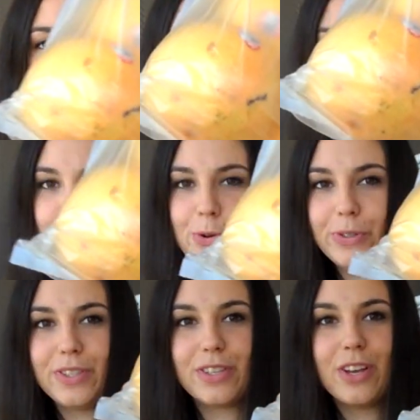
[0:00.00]

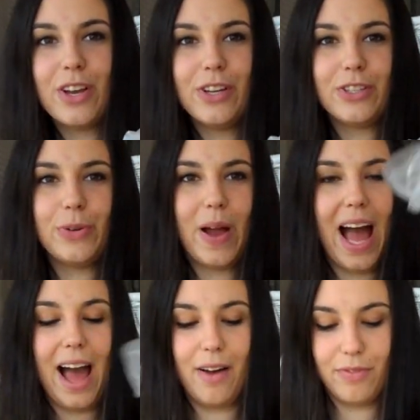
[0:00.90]
grapefruits to
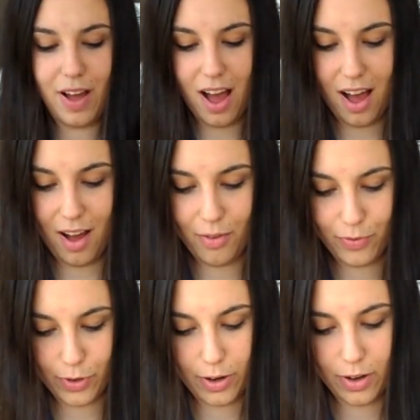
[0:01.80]
have uh,
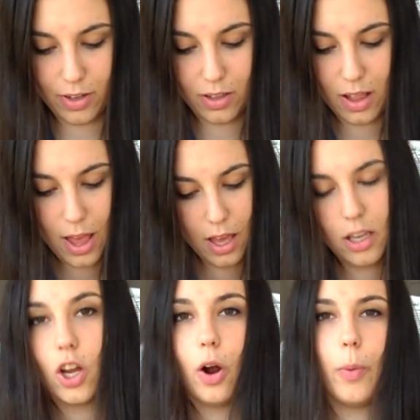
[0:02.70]
for,
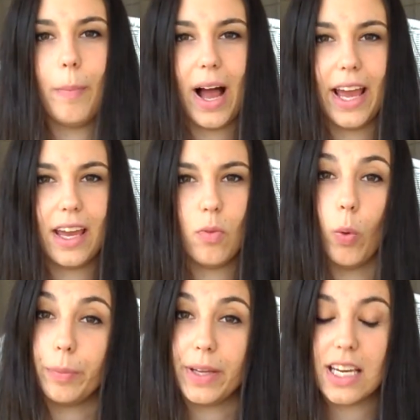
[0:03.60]
you know, my
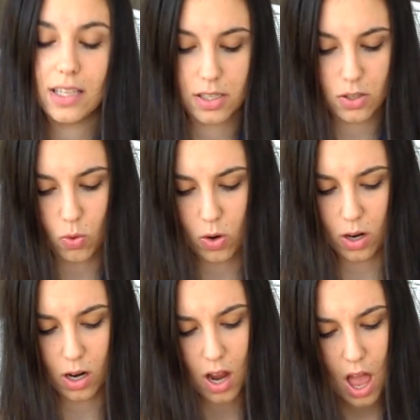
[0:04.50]
one piece
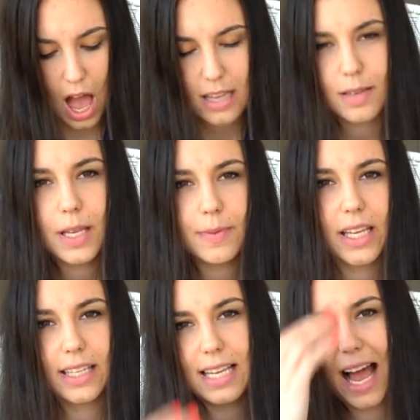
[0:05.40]
or sometimes I
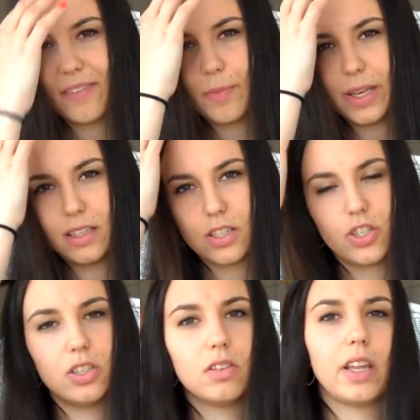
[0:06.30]
like to have them in
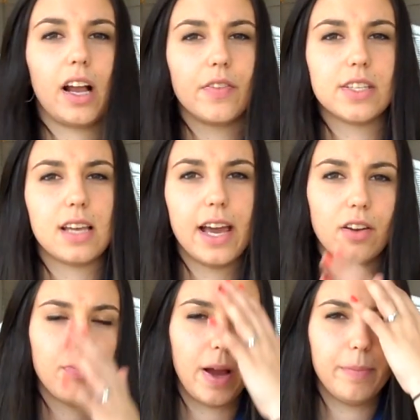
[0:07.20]
addition, like on the side
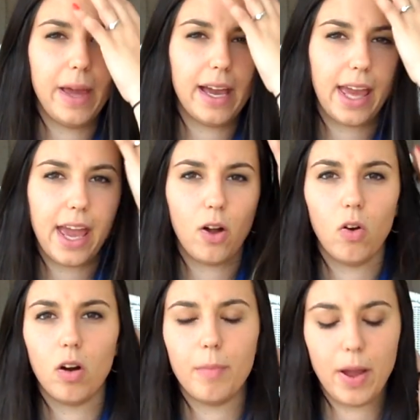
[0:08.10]
of my pancake
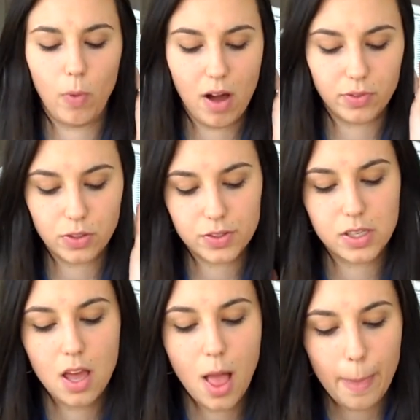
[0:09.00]
or my waffles.
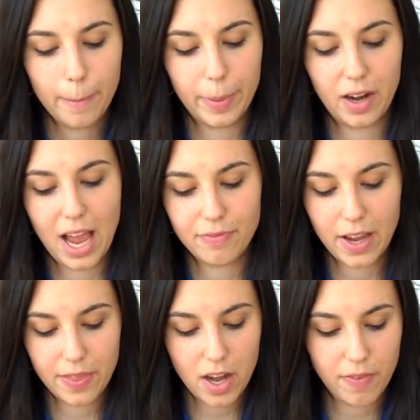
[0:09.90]
But I
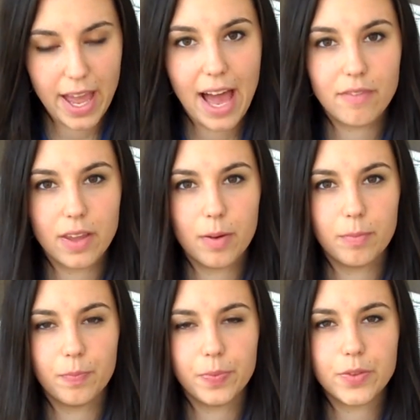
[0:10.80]
find that if I have
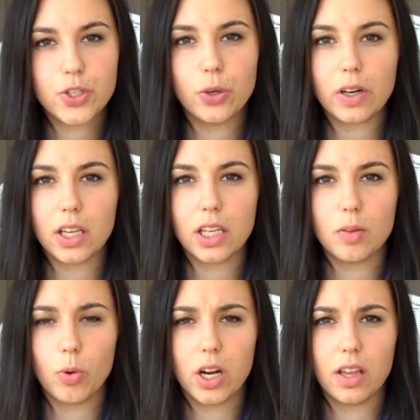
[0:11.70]
them too early in
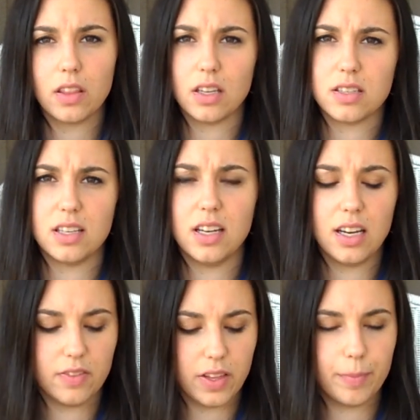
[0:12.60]
the morning, the
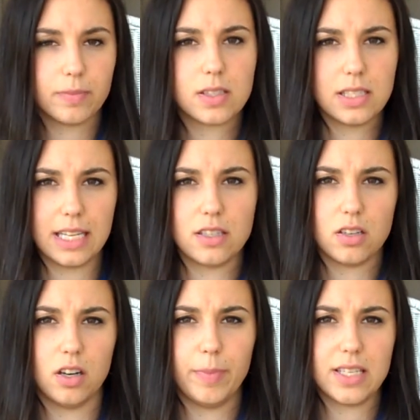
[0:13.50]
acidity of them tends
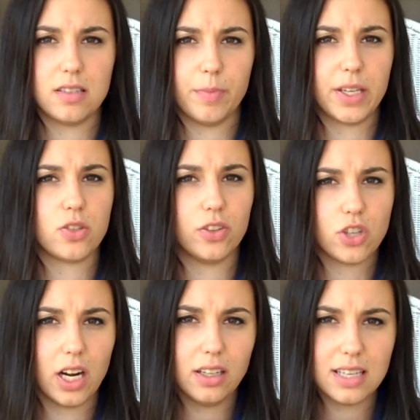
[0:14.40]
to hurt my stomach. So I
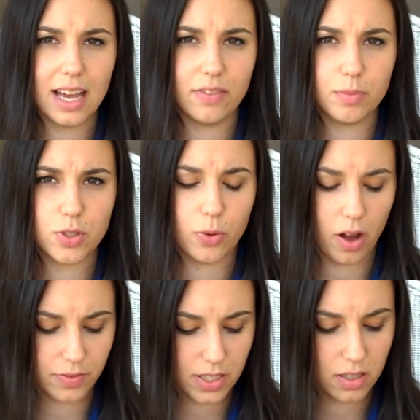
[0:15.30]
try not to have them too
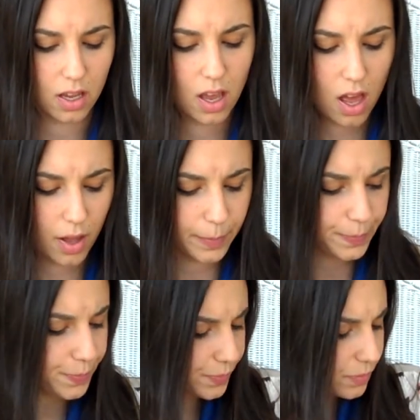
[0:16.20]
often.
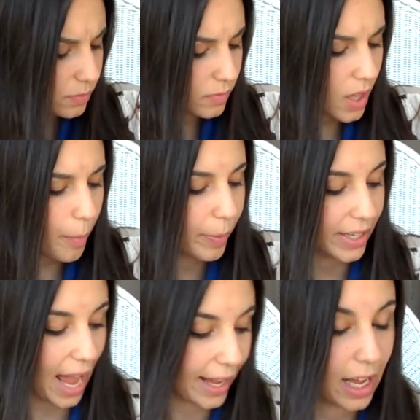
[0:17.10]

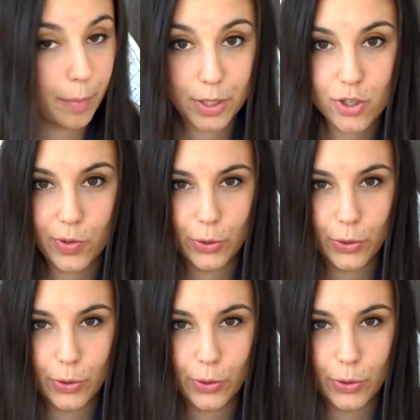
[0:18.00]
But yeah, I got a bunch of